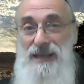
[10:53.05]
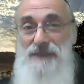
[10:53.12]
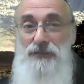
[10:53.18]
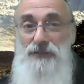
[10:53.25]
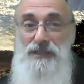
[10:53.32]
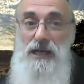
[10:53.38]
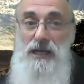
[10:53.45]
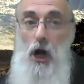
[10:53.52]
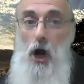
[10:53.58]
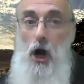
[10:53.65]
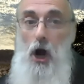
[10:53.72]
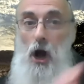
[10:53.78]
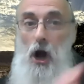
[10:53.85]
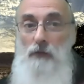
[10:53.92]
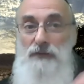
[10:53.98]
if you take
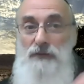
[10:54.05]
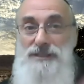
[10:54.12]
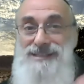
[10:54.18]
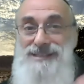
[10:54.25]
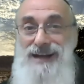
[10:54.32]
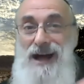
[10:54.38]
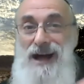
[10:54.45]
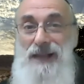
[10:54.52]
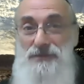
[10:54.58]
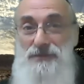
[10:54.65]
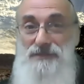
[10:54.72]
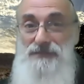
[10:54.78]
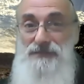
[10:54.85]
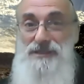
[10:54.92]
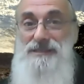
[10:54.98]
all the
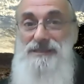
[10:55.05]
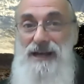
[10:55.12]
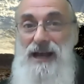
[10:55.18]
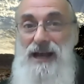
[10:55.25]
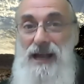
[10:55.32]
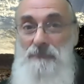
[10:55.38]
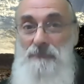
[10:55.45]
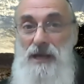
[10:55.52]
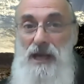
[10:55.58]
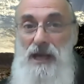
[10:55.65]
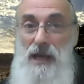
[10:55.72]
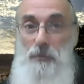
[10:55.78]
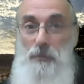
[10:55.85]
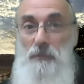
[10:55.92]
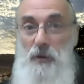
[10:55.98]
scholars of his time
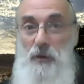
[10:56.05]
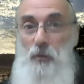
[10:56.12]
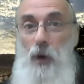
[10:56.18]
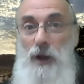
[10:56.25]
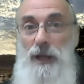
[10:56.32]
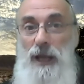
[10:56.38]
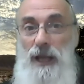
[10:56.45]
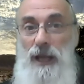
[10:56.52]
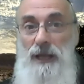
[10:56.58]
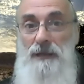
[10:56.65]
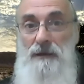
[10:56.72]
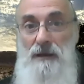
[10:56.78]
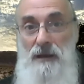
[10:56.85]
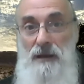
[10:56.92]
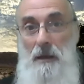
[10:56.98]
and put them in one
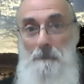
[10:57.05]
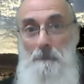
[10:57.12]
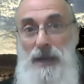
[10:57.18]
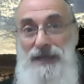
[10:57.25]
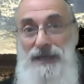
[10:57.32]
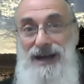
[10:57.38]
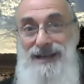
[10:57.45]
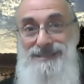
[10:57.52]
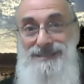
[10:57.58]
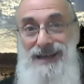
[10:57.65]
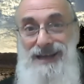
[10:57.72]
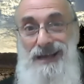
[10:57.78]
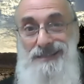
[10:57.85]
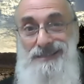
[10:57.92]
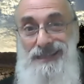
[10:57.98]
hand, Ben
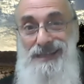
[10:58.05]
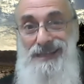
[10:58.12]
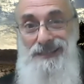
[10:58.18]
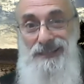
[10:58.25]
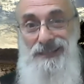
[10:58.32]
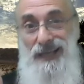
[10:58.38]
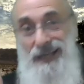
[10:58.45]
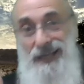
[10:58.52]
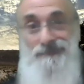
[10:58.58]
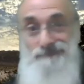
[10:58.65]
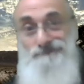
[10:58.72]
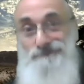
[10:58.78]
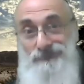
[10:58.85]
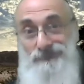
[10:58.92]
Azai's intellect,